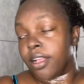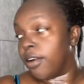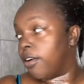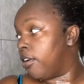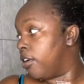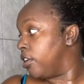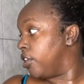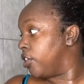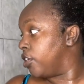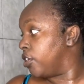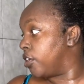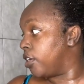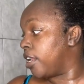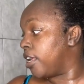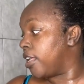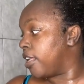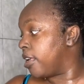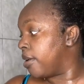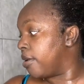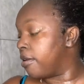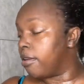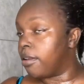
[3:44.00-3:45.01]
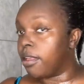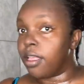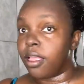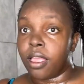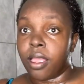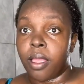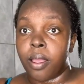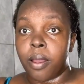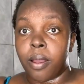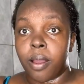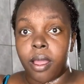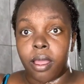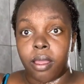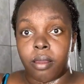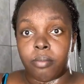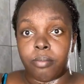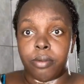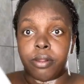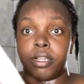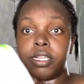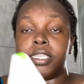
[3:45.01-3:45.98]
conditioner
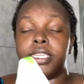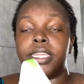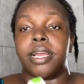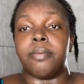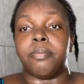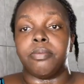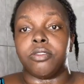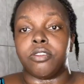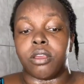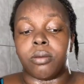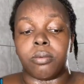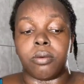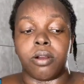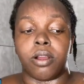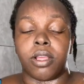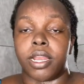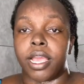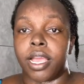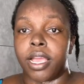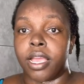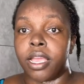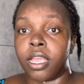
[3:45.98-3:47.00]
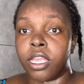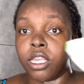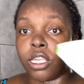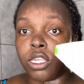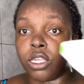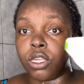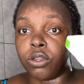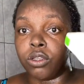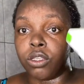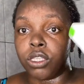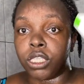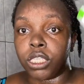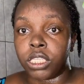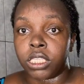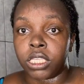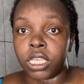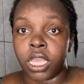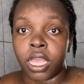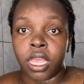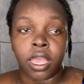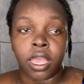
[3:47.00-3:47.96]
built up, so I'm gonna use